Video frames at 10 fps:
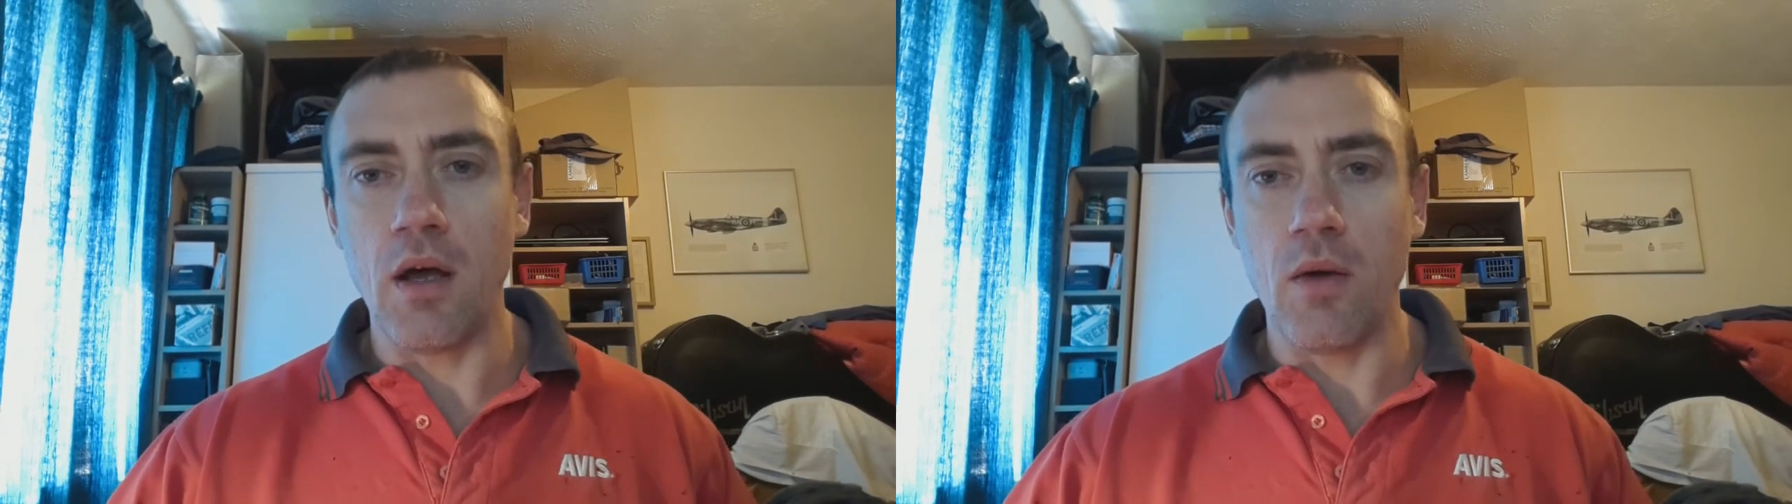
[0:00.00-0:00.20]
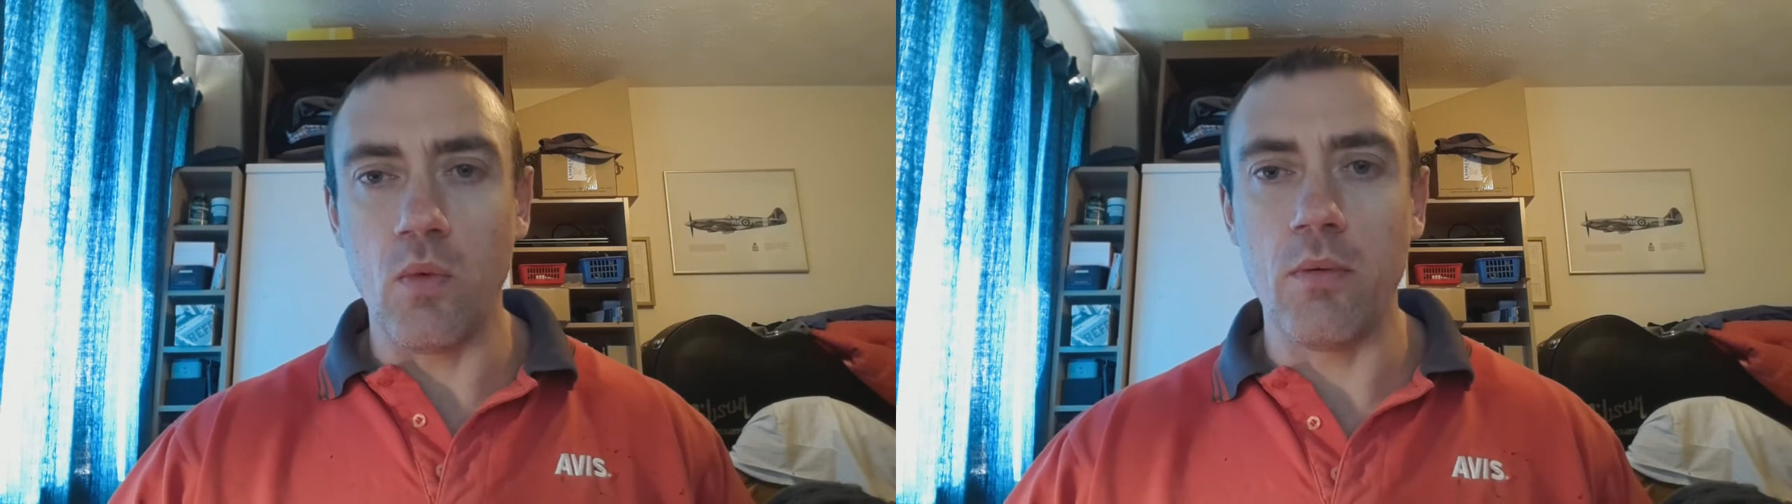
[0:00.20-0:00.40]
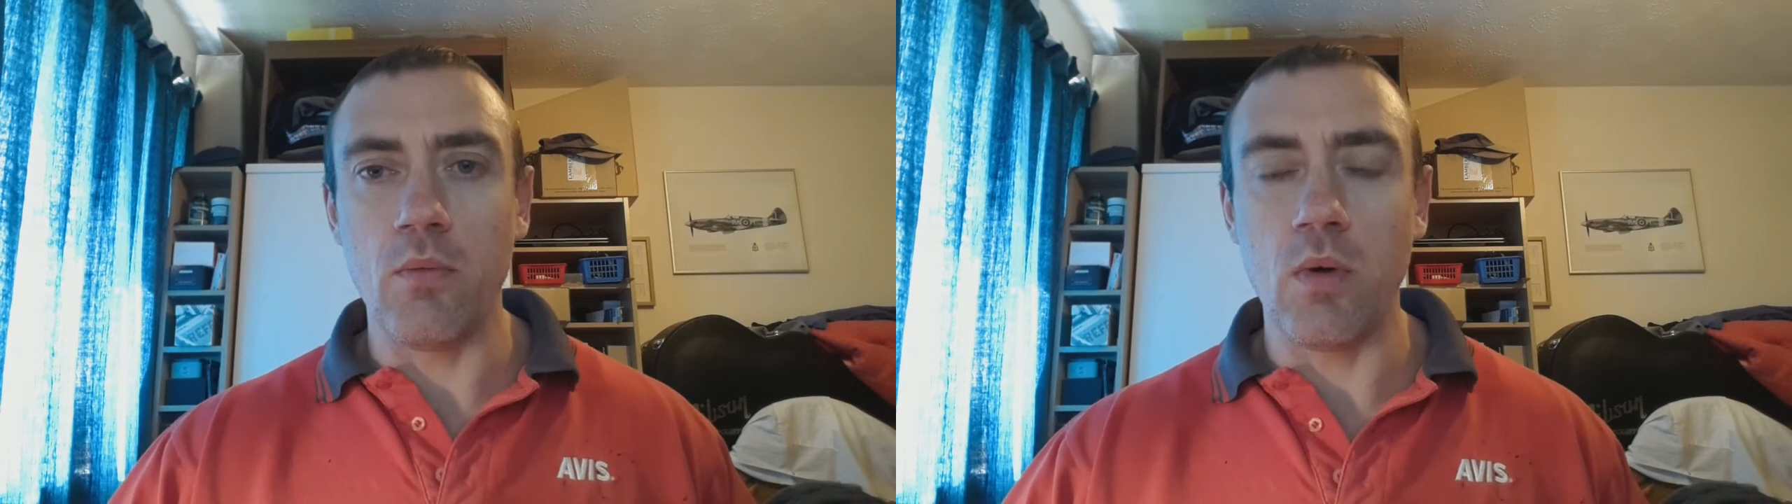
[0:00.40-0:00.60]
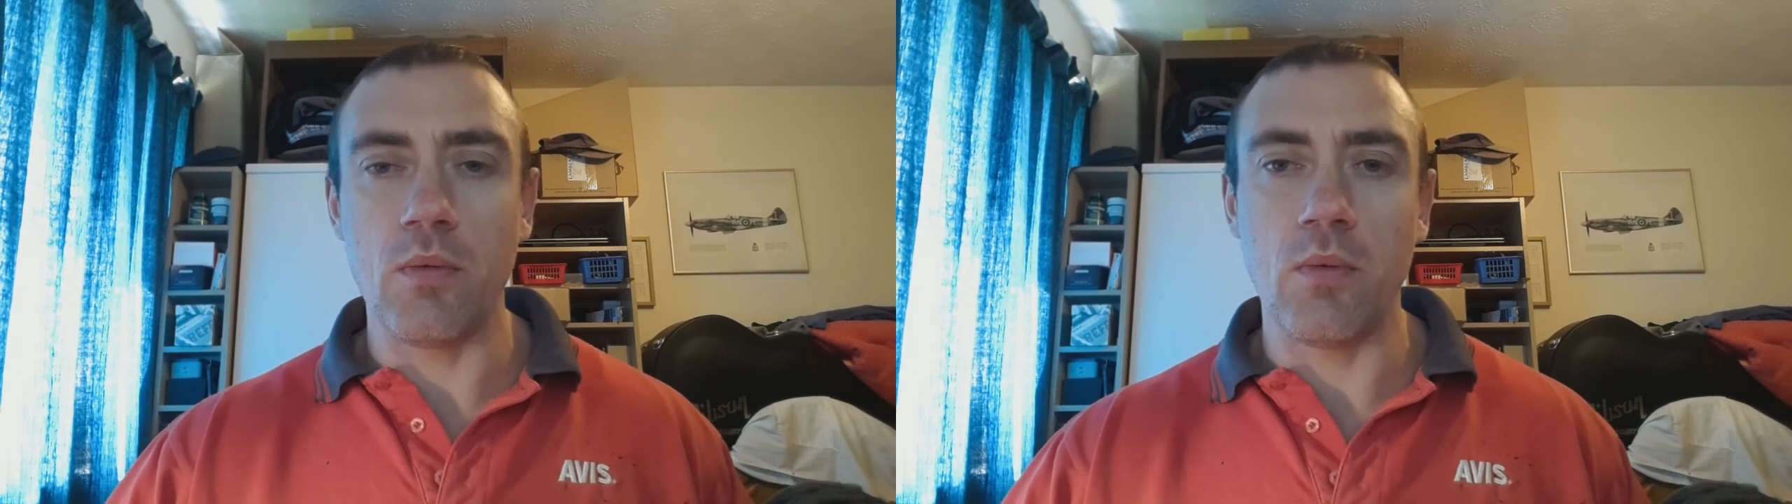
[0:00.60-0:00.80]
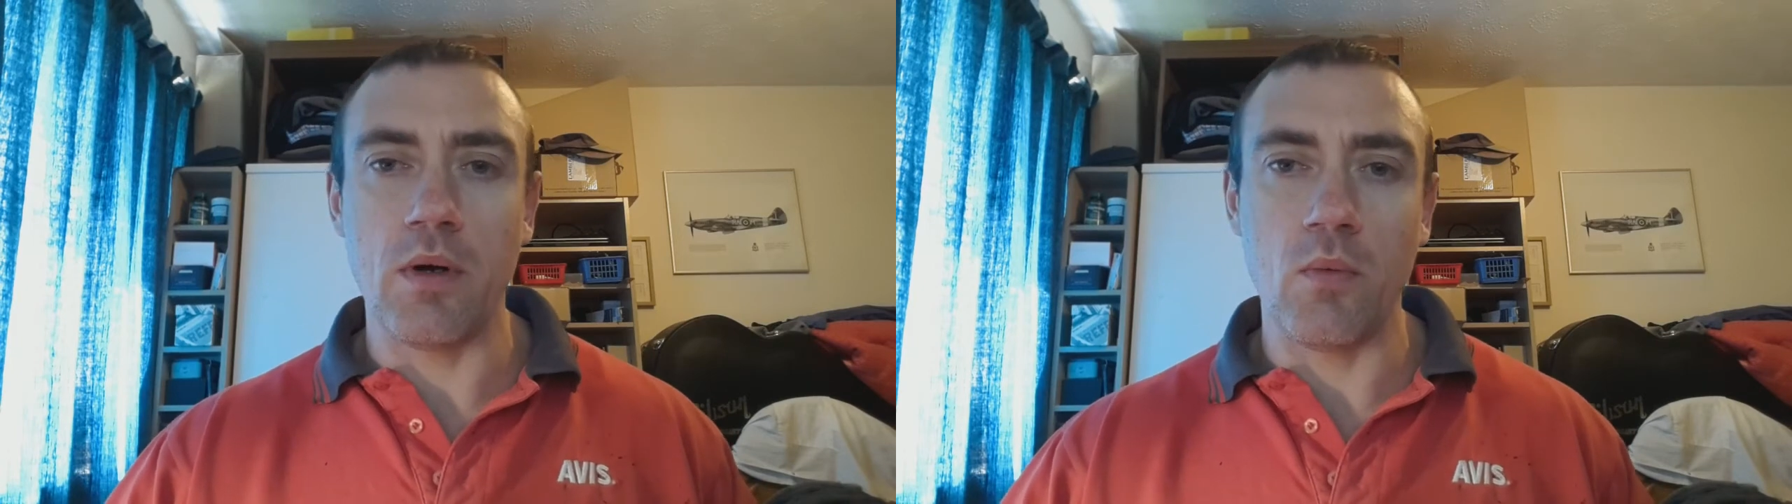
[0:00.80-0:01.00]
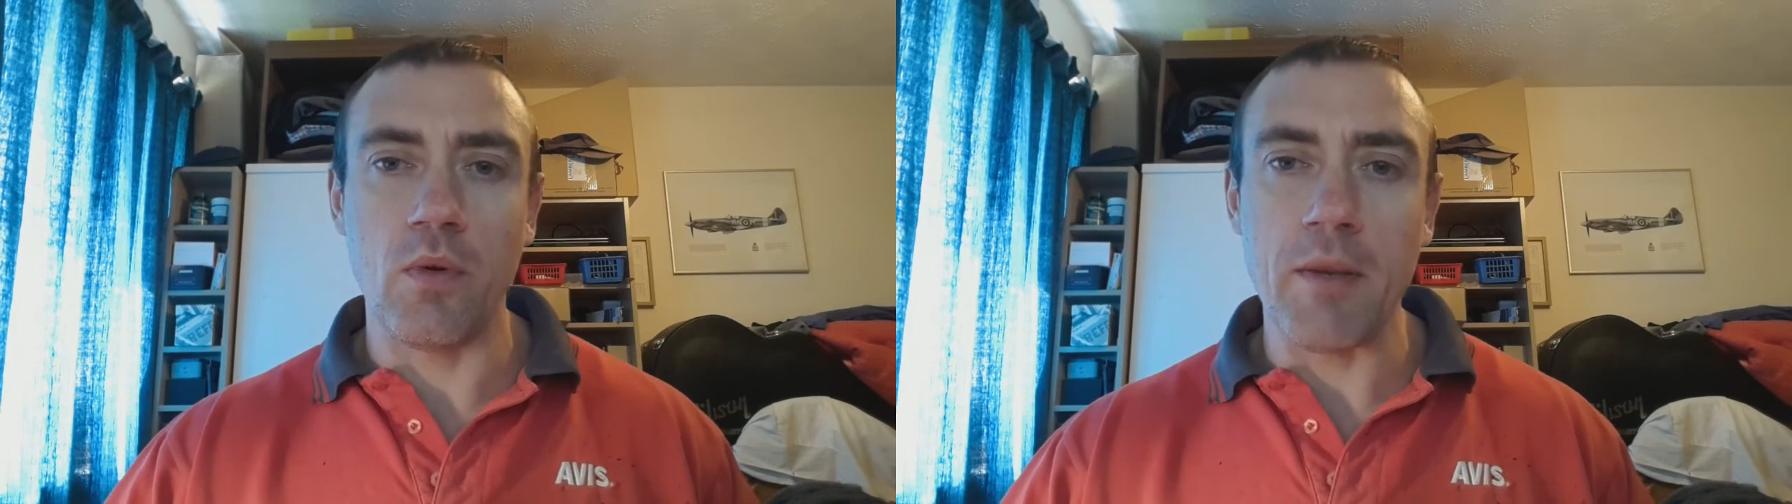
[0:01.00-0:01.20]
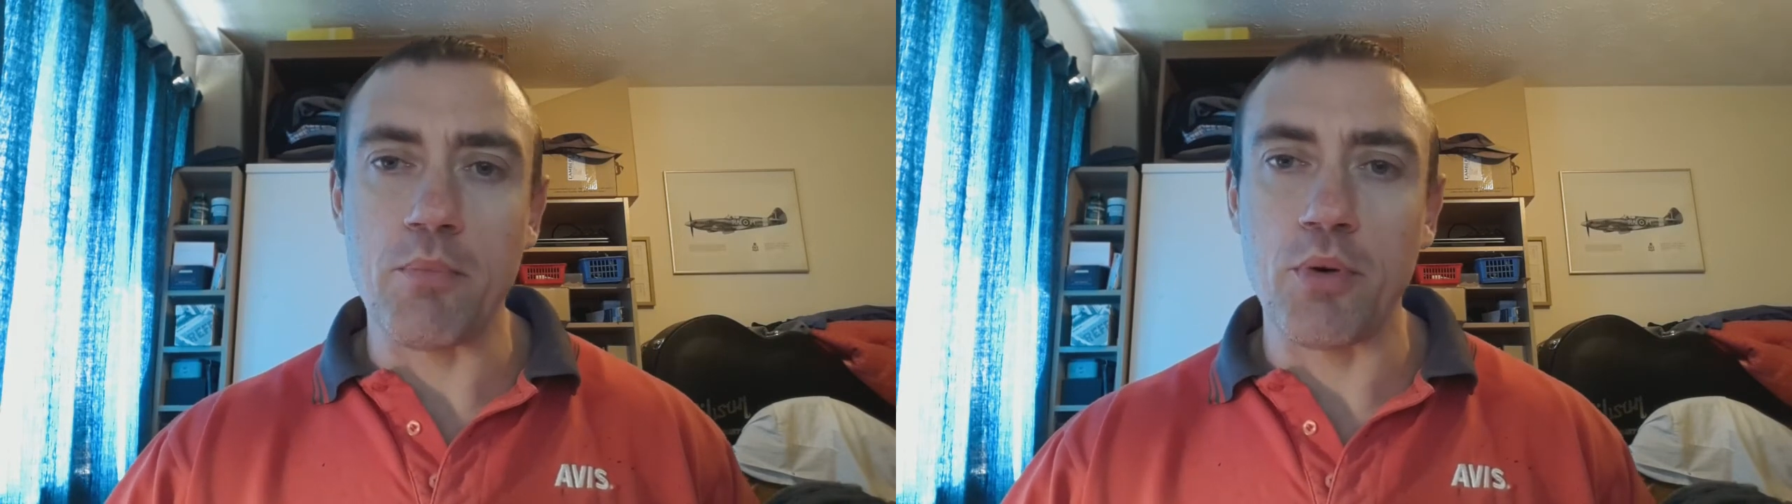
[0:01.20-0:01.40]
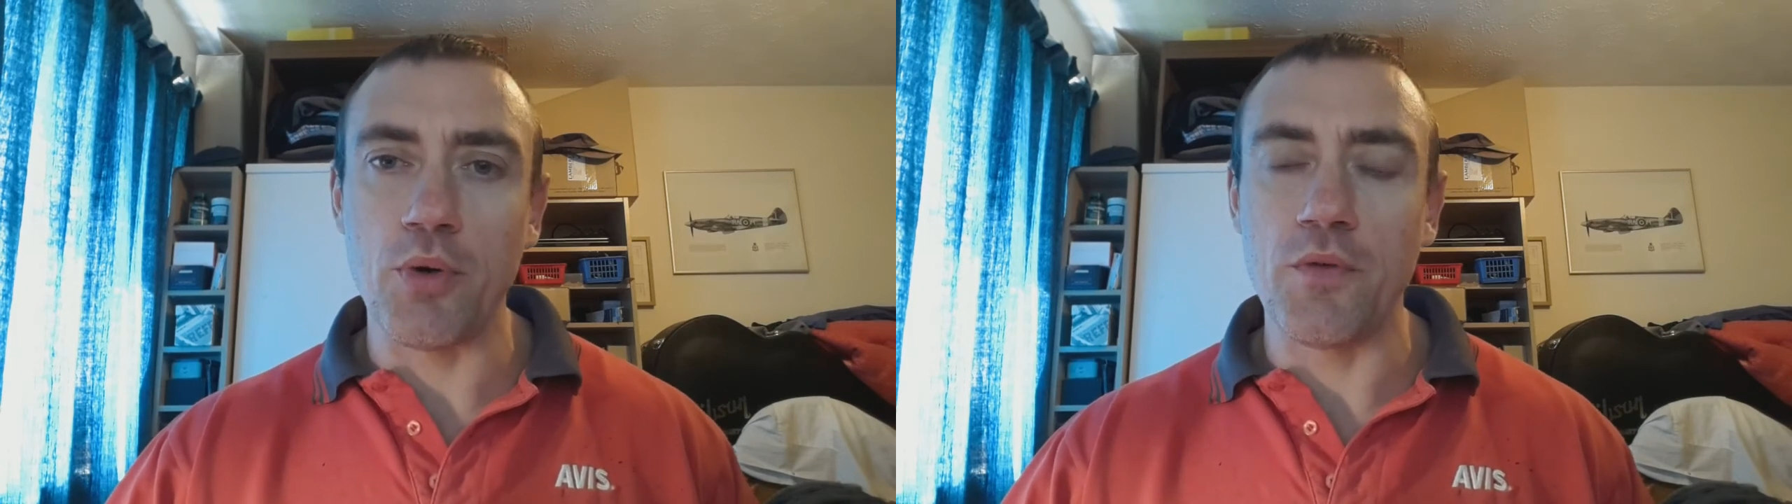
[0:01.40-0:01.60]
were
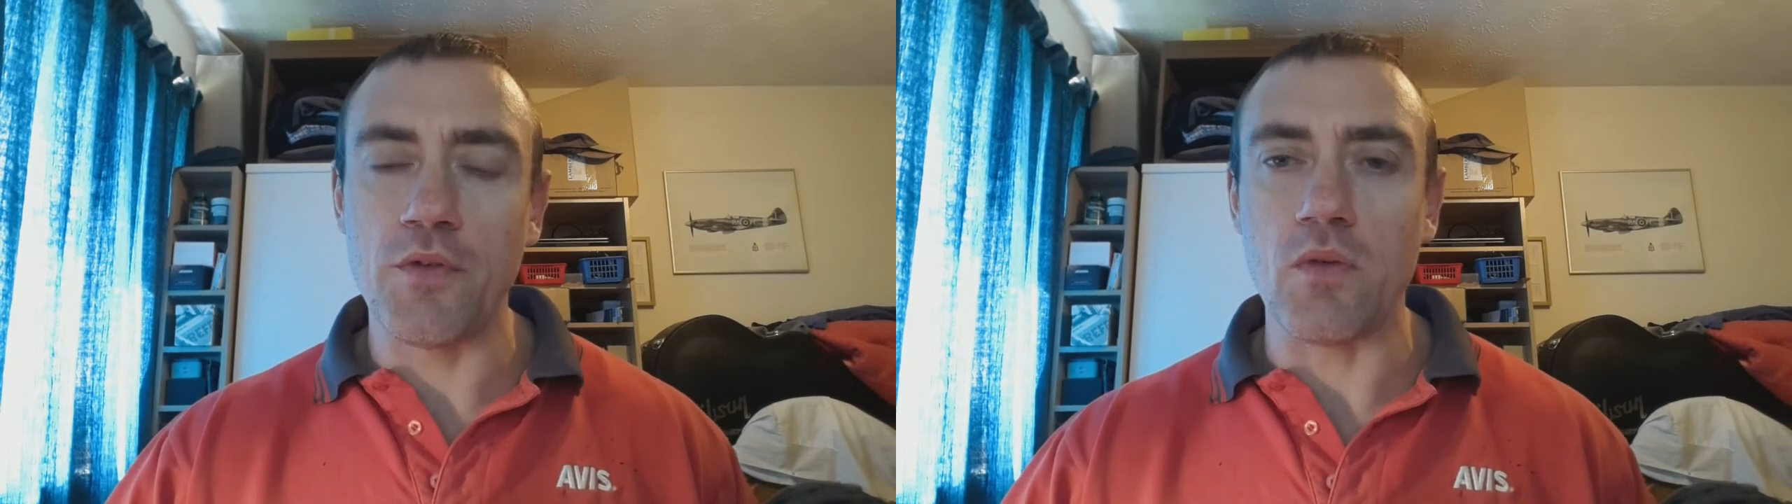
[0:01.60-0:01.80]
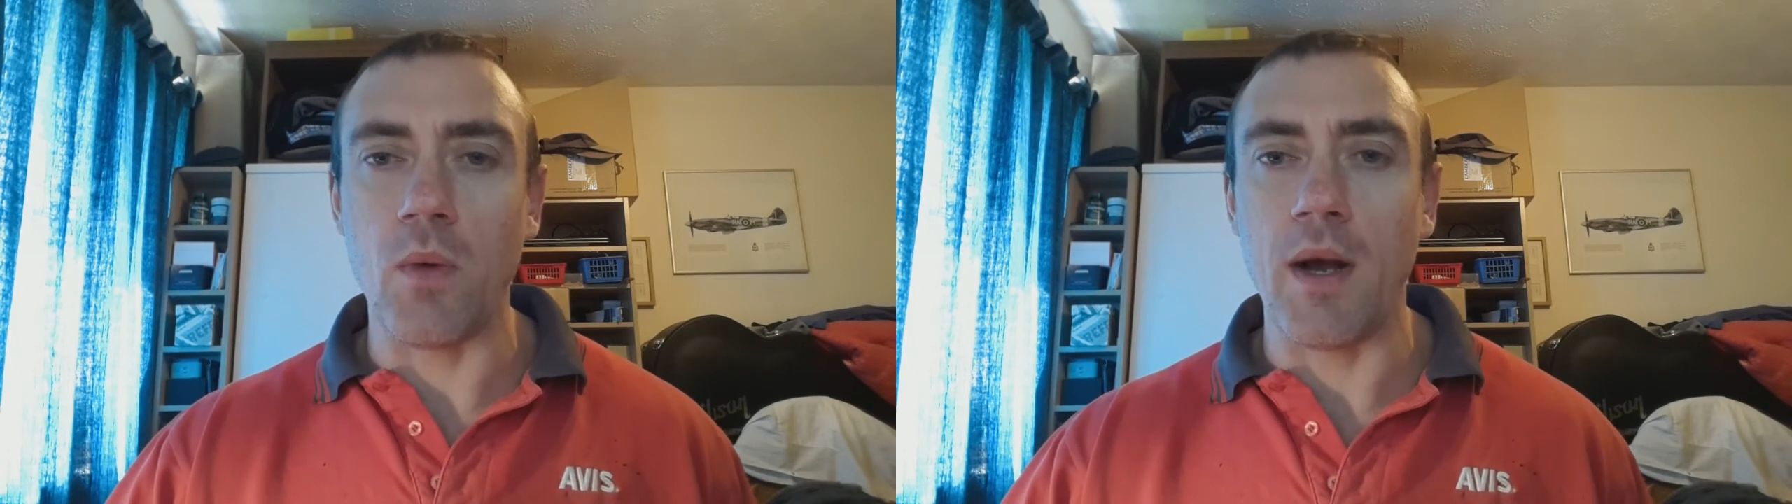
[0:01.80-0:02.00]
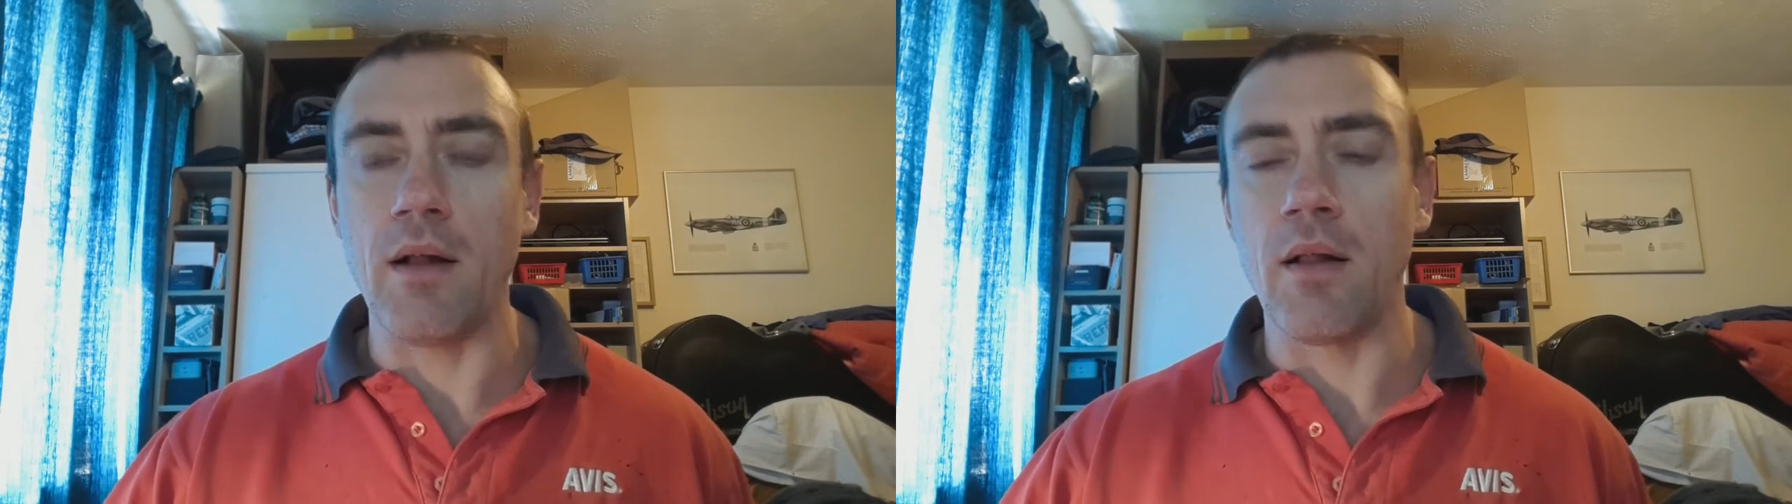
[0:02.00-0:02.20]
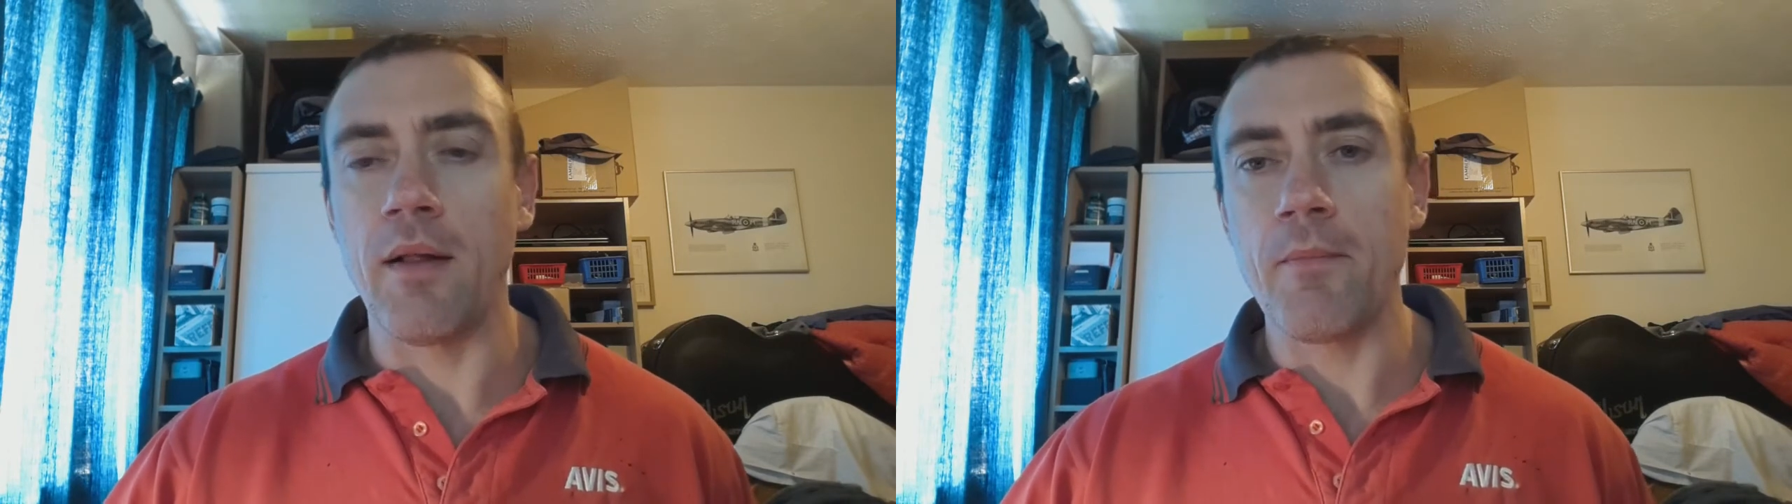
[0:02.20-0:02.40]
improved as well.